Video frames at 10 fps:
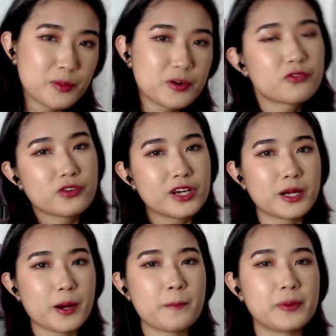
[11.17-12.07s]

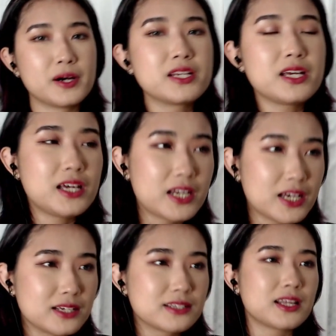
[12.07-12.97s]
Freedom, but it
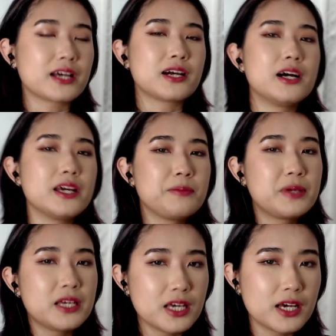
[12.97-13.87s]
is like a
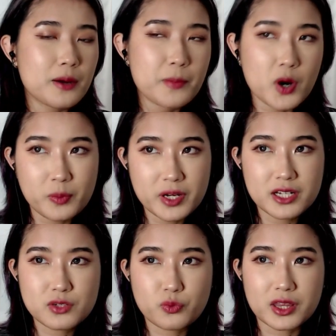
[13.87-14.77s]
EP
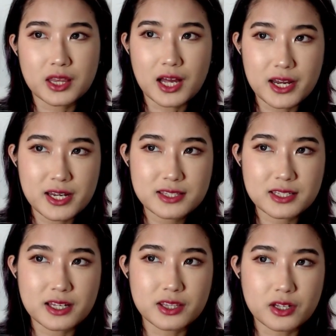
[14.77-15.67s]
moment with Lights,
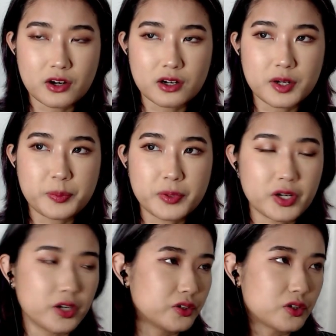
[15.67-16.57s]
and there are a couple
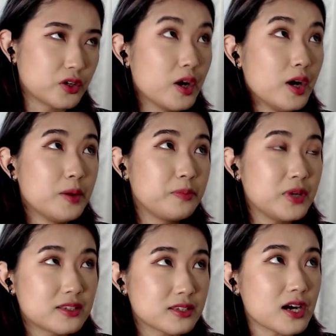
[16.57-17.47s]
other
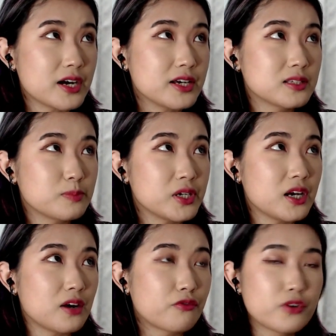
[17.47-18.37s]
B-sides. But
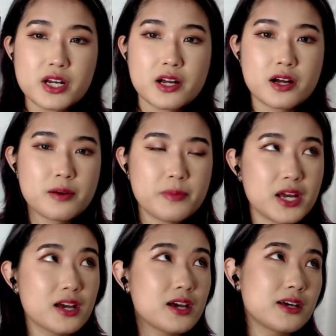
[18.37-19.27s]
yeah, Freedom
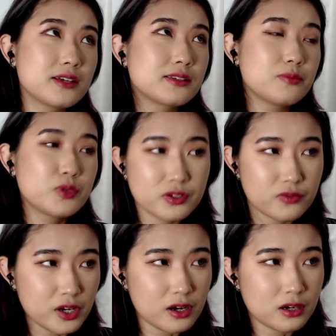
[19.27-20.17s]
is the music
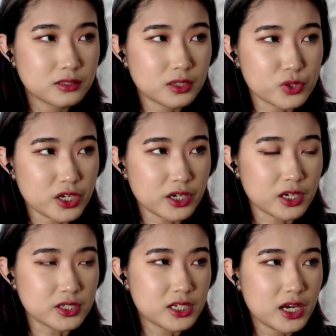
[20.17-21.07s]
video that we're checking
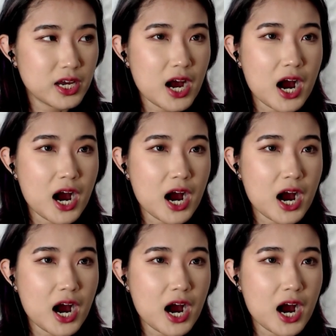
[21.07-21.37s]
out today.